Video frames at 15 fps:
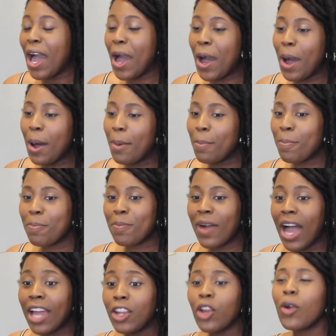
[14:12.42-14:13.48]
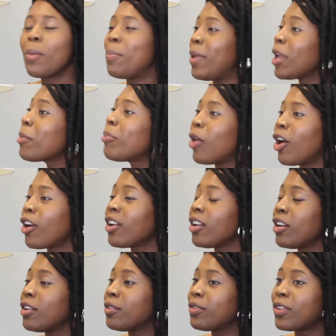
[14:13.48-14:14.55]
I know a big part
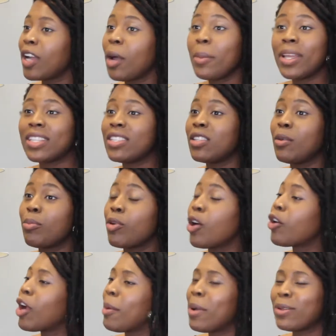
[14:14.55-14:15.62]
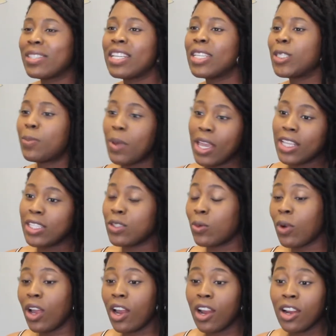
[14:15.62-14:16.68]
of coming into the program, I was in a space
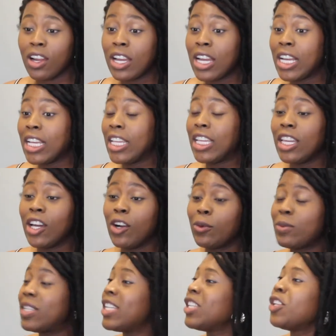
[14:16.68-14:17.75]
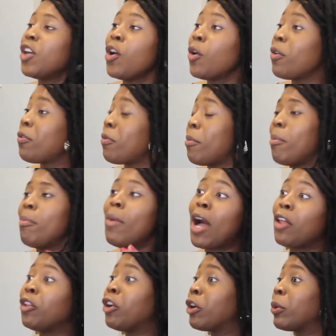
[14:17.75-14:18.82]
where, didn't know if
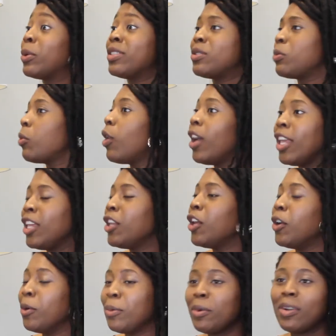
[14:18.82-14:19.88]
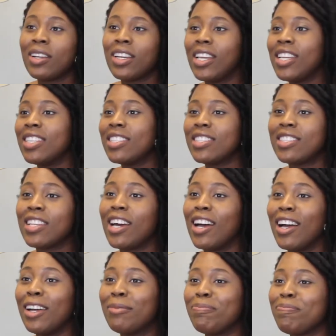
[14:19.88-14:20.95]
my look was what, is
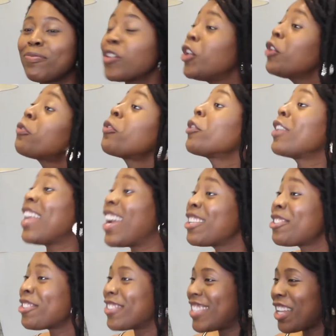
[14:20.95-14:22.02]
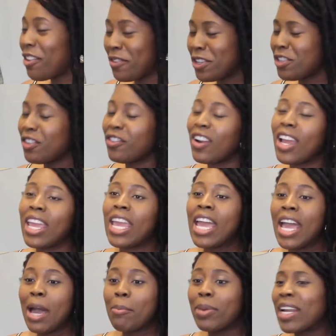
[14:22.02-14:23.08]
good for national television, right?
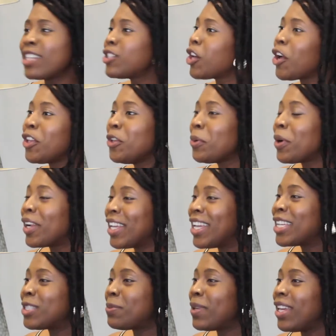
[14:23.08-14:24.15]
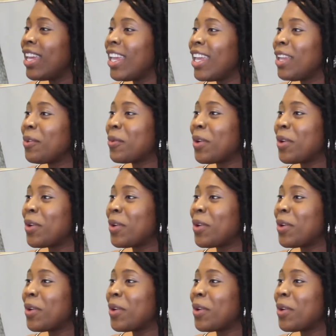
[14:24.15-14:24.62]
But I saw you on ESPN